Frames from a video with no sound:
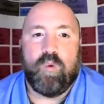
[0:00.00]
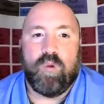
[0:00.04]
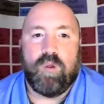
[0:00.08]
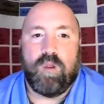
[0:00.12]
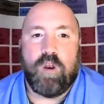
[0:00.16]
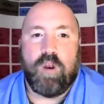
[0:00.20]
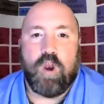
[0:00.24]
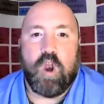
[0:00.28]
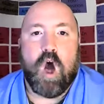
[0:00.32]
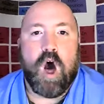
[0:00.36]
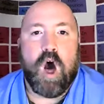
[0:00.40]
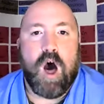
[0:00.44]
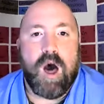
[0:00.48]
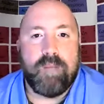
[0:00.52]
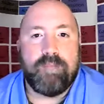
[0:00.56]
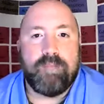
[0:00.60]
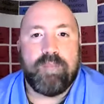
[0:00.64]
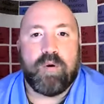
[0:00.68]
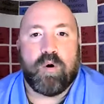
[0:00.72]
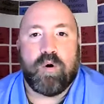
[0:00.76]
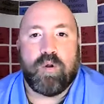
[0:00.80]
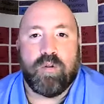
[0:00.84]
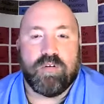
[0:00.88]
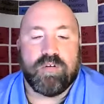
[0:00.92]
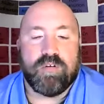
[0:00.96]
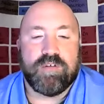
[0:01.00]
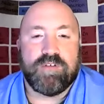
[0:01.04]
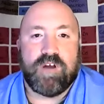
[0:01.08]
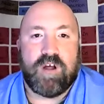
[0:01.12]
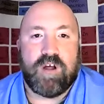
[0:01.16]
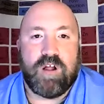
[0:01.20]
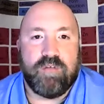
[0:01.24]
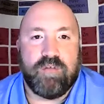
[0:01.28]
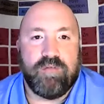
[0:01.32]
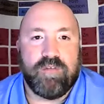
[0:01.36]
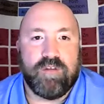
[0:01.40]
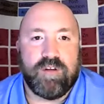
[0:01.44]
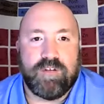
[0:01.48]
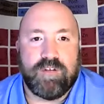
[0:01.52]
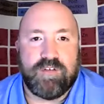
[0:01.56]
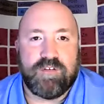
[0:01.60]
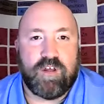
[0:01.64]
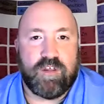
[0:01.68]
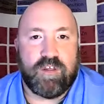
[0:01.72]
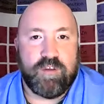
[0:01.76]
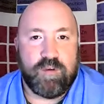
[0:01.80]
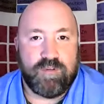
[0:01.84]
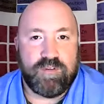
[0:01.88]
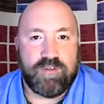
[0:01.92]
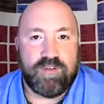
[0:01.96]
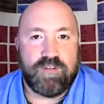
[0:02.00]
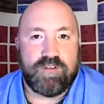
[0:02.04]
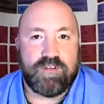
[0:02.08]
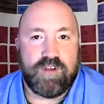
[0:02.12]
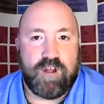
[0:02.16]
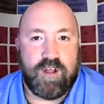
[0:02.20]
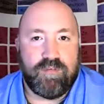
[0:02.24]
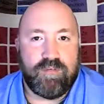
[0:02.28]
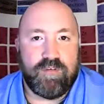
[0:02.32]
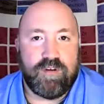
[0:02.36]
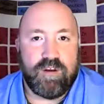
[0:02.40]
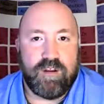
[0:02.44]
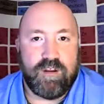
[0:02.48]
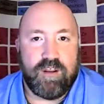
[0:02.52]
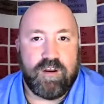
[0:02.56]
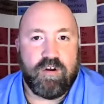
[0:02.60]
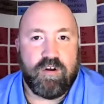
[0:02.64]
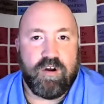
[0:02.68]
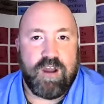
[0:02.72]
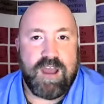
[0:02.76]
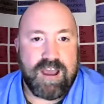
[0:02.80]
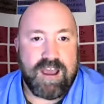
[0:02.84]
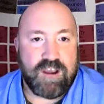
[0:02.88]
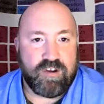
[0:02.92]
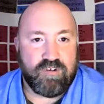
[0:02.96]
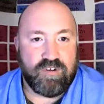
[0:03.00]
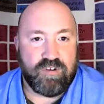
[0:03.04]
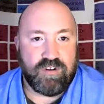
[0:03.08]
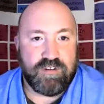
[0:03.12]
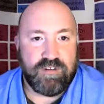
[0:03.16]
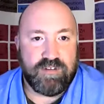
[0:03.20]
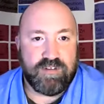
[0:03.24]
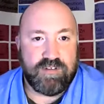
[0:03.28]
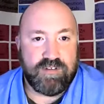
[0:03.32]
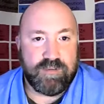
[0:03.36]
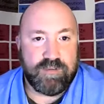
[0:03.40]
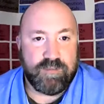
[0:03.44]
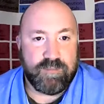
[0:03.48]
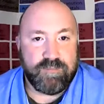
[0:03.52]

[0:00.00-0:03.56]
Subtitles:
non-polar solutes and solvent interactions.